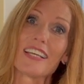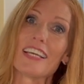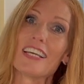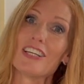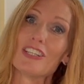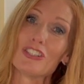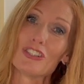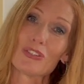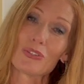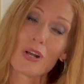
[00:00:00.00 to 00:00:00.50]

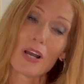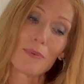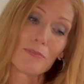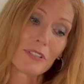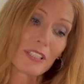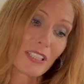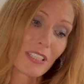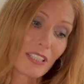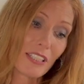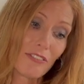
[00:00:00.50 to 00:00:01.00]
It dropped
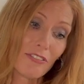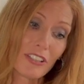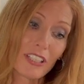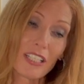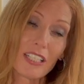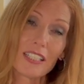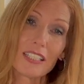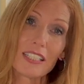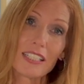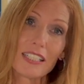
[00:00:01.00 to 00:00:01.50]

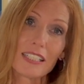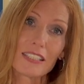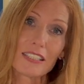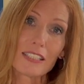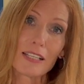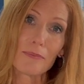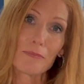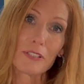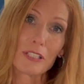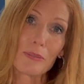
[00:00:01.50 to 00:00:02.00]
significantly in
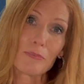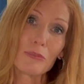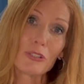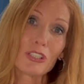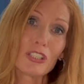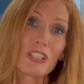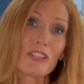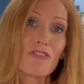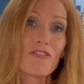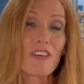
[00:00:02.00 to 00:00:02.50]
September
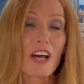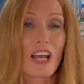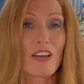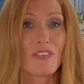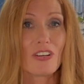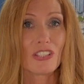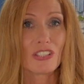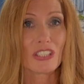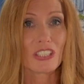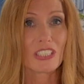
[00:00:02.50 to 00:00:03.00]
to
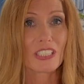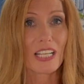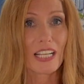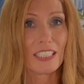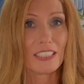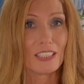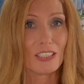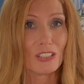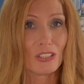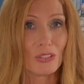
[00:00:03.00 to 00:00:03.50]

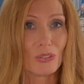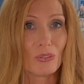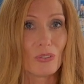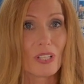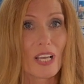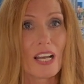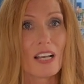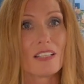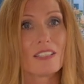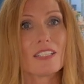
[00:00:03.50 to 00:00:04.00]

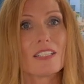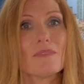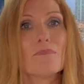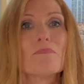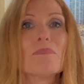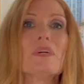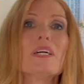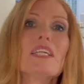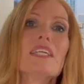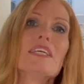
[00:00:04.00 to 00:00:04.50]

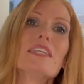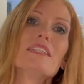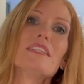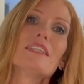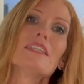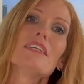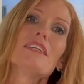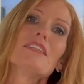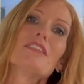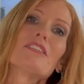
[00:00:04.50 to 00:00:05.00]
$592,000, but it
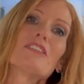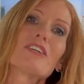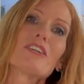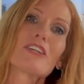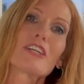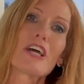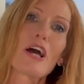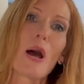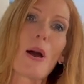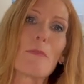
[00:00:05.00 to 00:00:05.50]
did
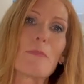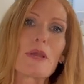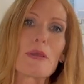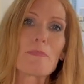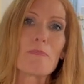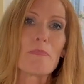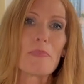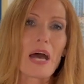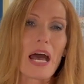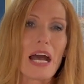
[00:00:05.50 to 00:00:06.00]
start
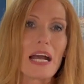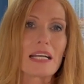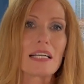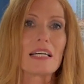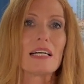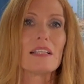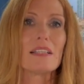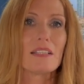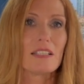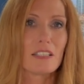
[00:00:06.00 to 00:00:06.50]
coming back
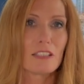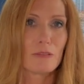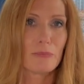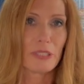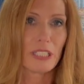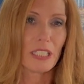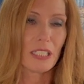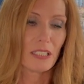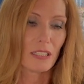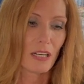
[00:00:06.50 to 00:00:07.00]
a little
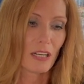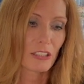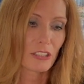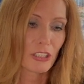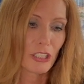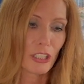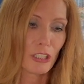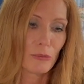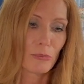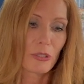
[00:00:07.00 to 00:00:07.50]
bit in
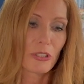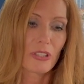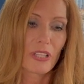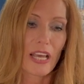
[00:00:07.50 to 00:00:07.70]
October.